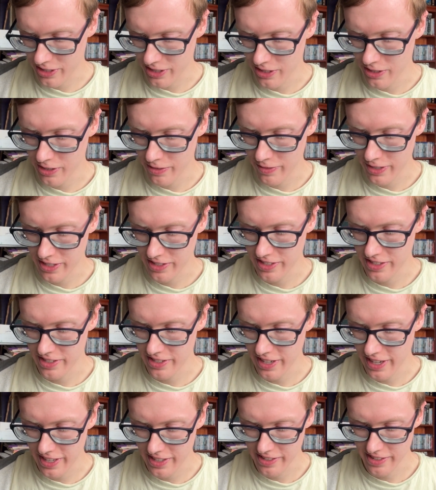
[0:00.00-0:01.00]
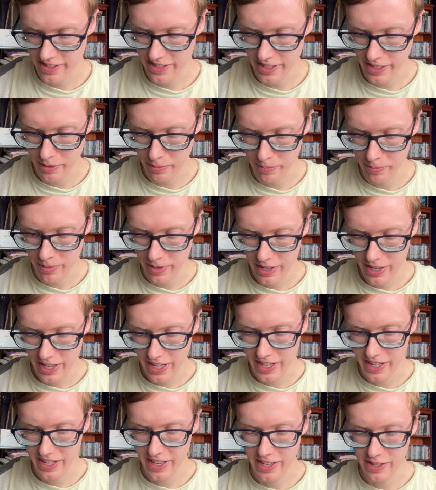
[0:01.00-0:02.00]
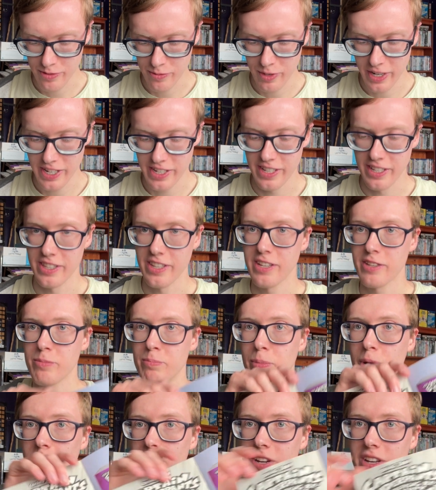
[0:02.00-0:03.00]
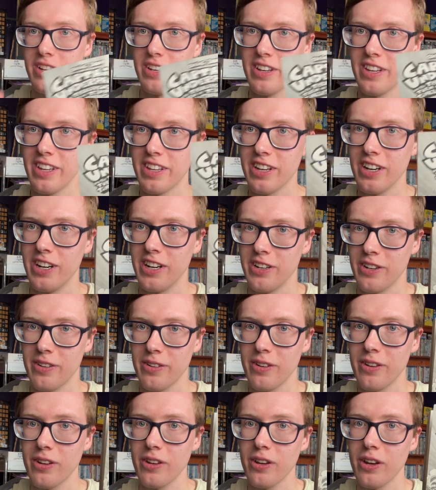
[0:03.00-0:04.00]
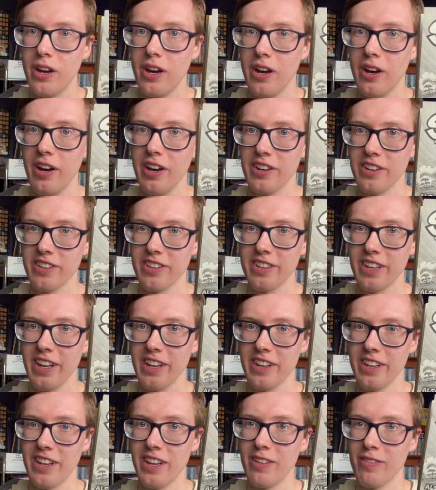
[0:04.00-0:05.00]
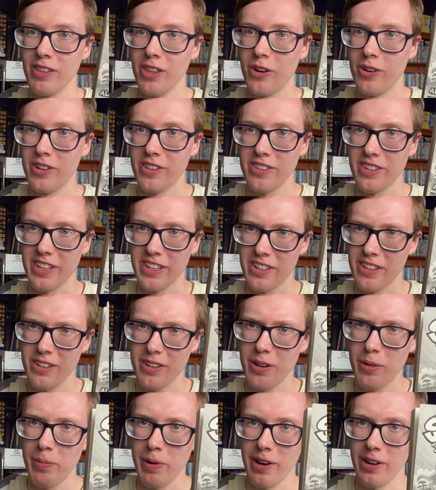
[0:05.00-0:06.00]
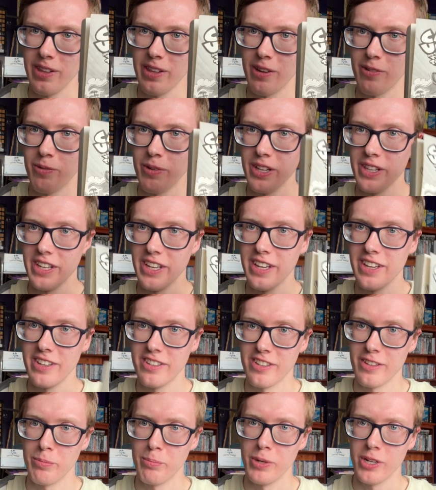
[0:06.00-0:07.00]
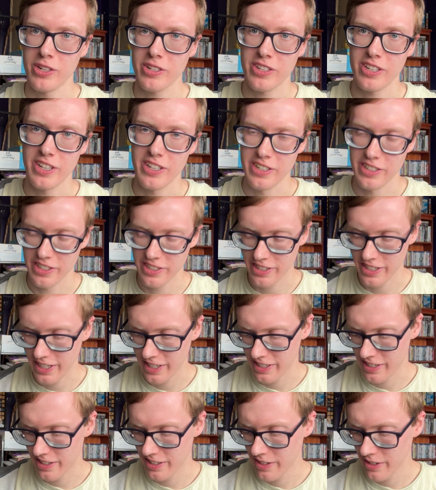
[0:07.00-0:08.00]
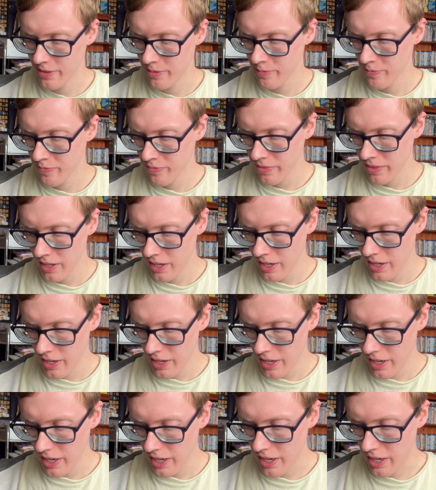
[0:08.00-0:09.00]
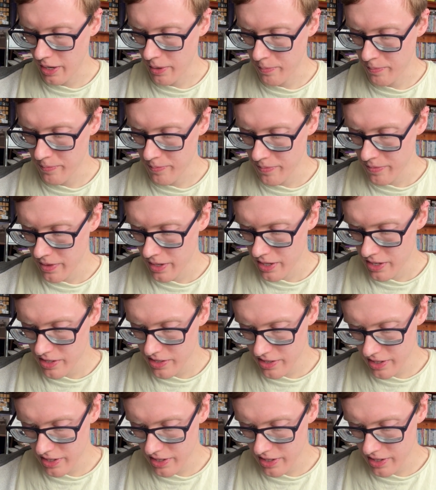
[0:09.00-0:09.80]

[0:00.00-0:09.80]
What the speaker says: universes he's dumb, and he's reading this book and he can't understand it, even though it's like apparently a really easy book to understand. So